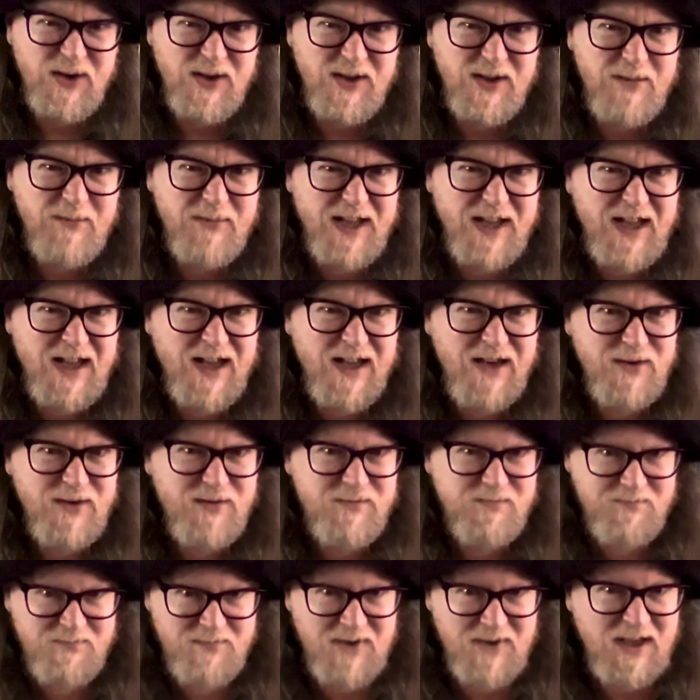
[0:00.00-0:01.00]
of the band
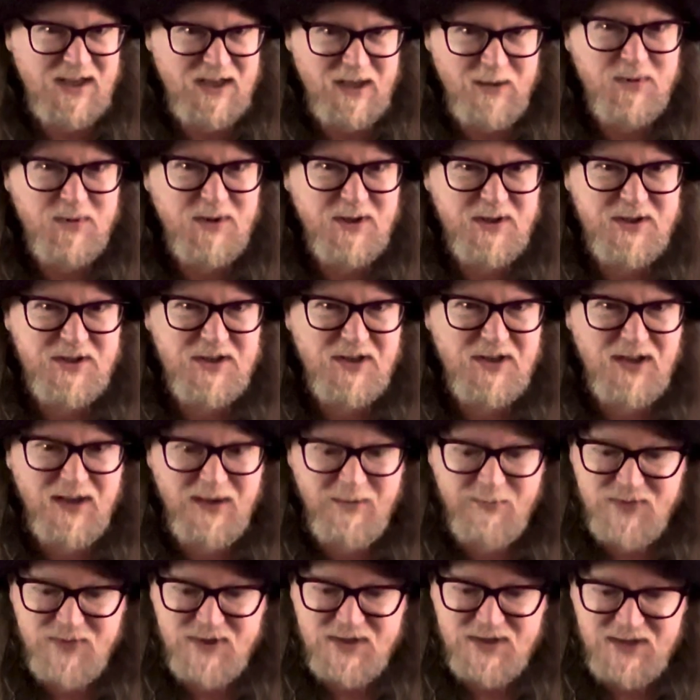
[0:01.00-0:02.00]
a couple of
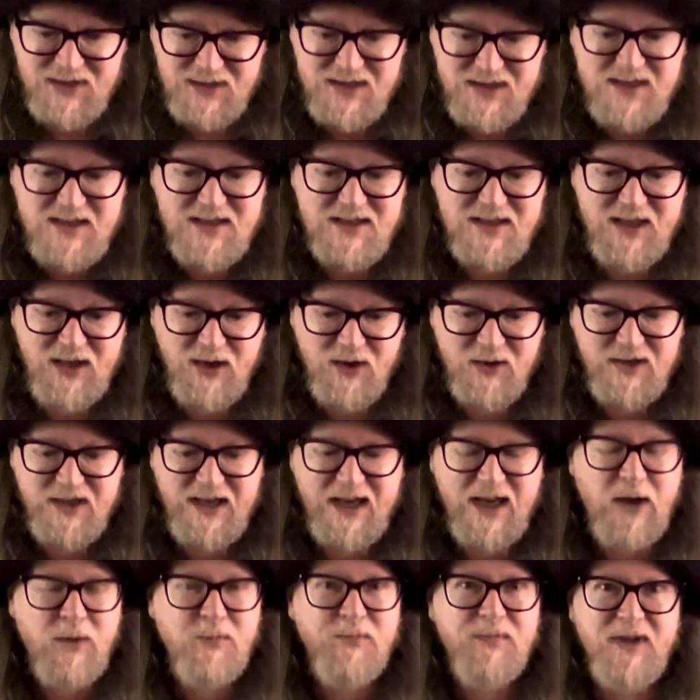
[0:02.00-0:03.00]
times, this is the only
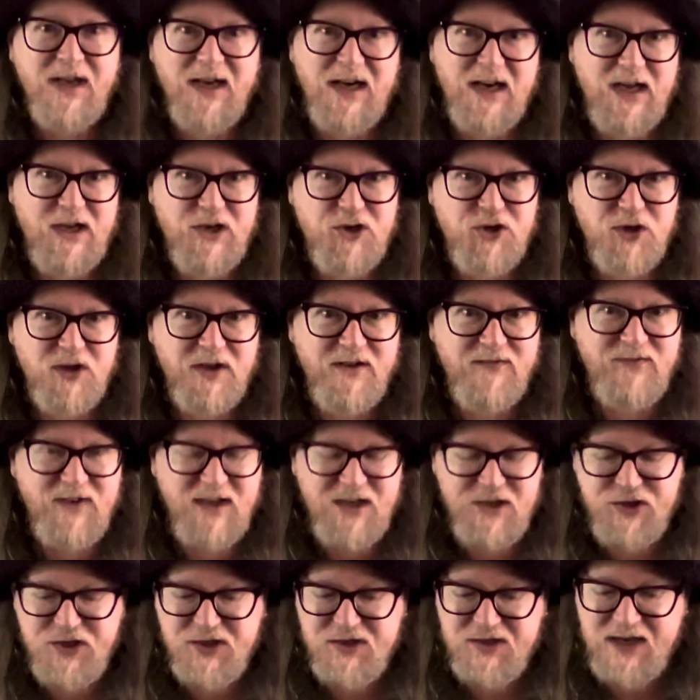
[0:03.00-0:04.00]
album that actually
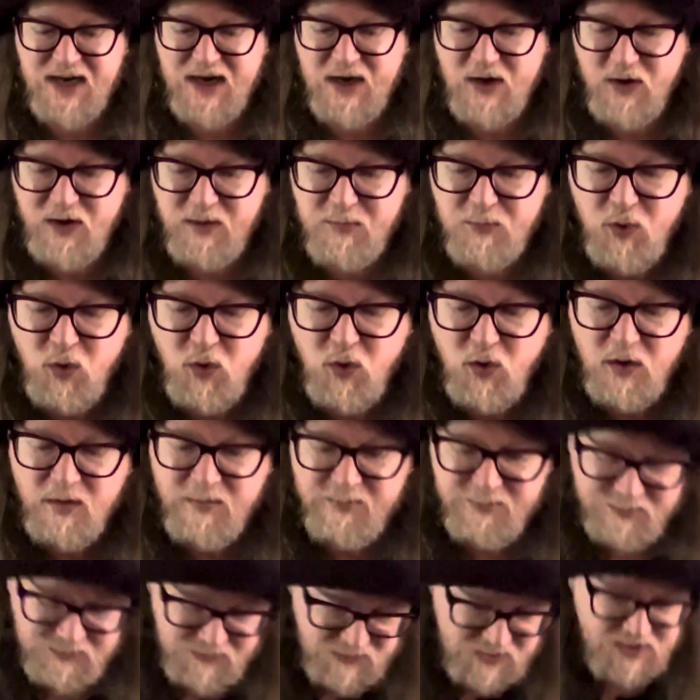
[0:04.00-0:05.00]
features Gary Moore
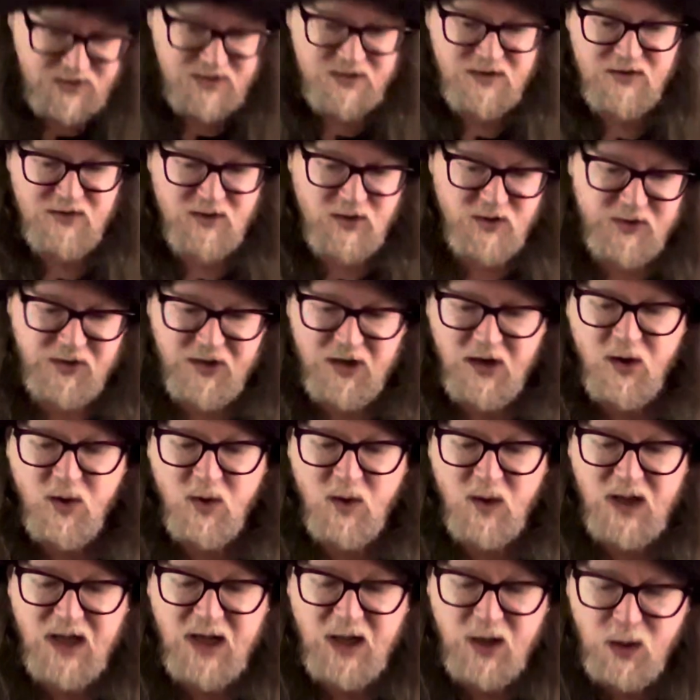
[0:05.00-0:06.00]
sort of on the
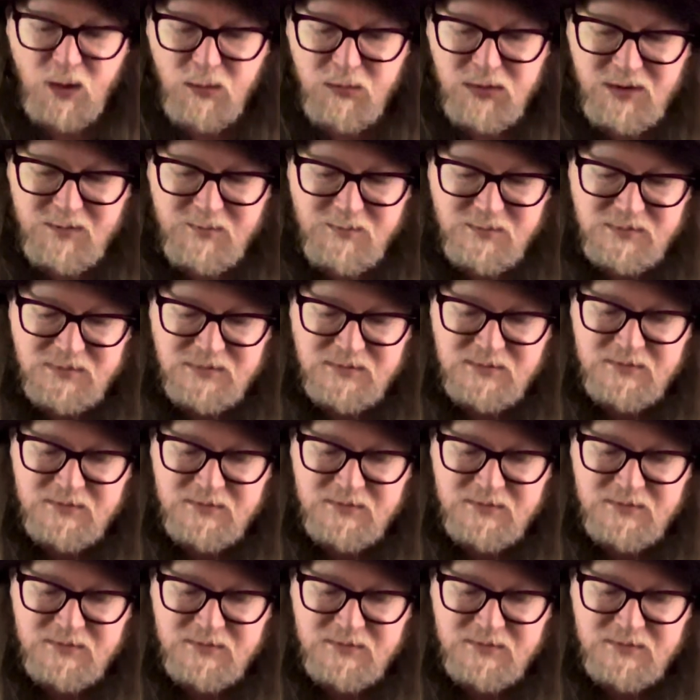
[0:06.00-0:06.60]
whole album.